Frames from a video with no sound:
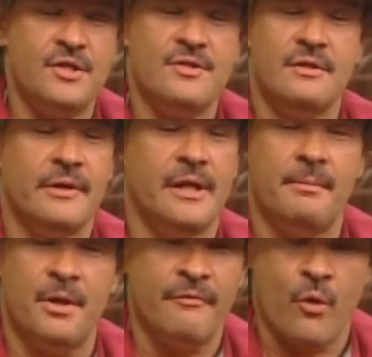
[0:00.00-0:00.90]
isn't really a
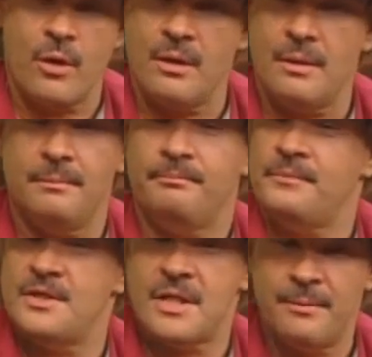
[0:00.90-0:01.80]
book for
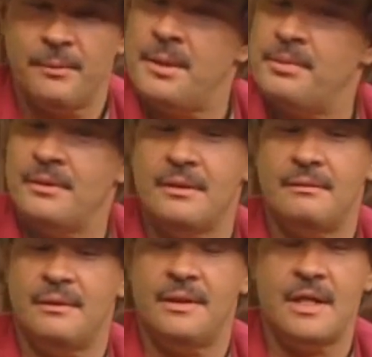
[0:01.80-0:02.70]
disabled people
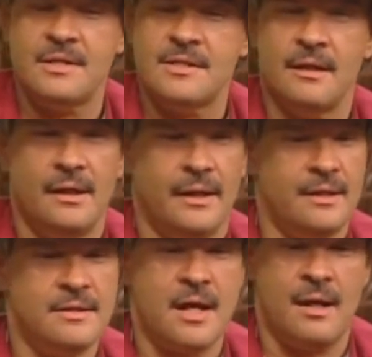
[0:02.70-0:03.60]
necessarily.
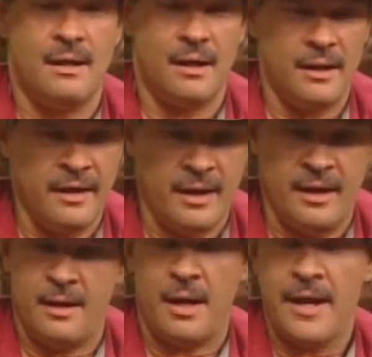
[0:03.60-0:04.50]
It's
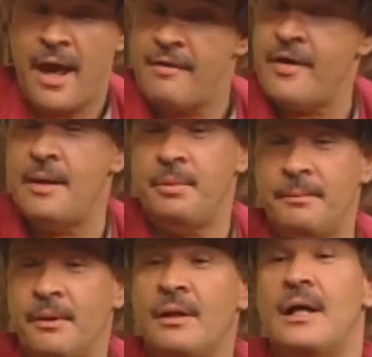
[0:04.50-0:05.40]
I have had
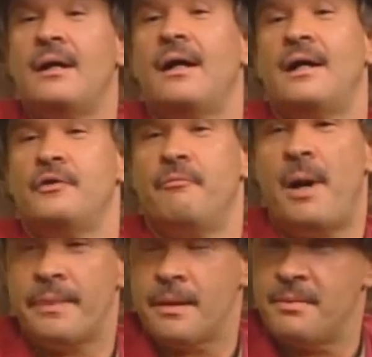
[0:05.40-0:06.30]
people who've
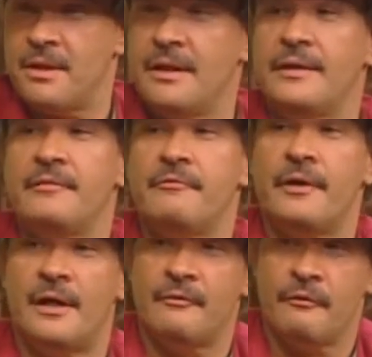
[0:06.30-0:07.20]
bought the book and
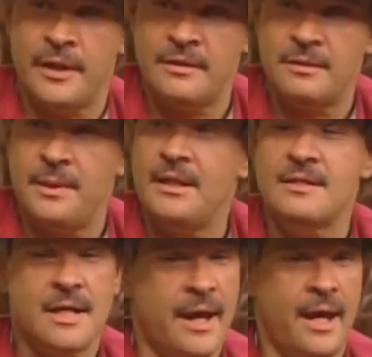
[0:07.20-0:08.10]
have written to me
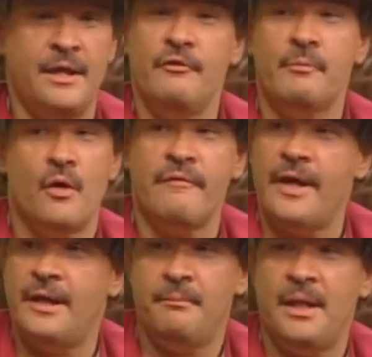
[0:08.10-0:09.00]
and say, hey, you've
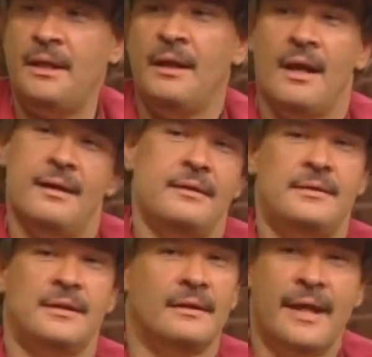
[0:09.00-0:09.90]
motivated me
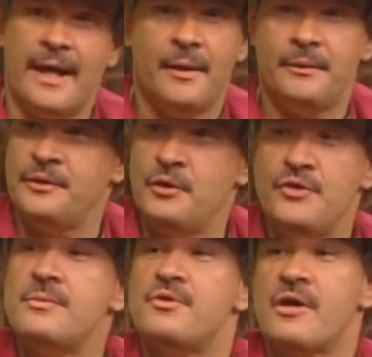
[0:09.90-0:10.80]
to get out and do
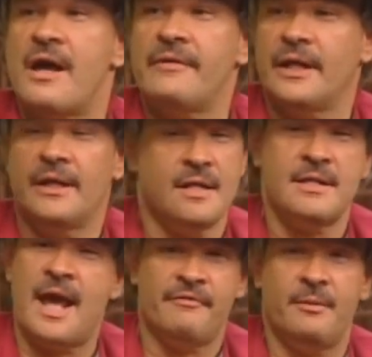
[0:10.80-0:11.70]
some traveling. It
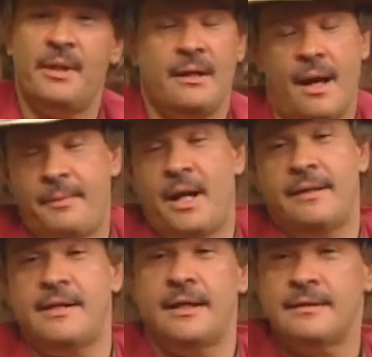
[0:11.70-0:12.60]
doesn't have to be,
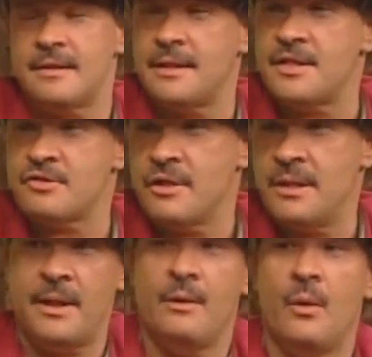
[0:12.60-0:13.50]
I take it to the
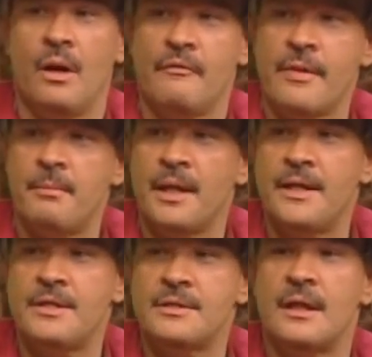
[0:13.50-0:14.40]
extreme. I go all over the
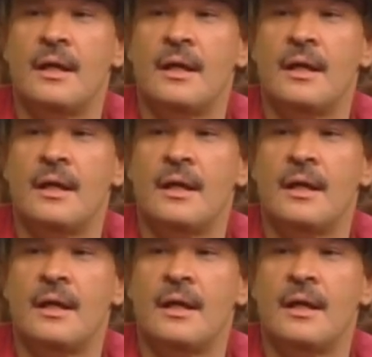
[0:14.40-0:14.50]
place.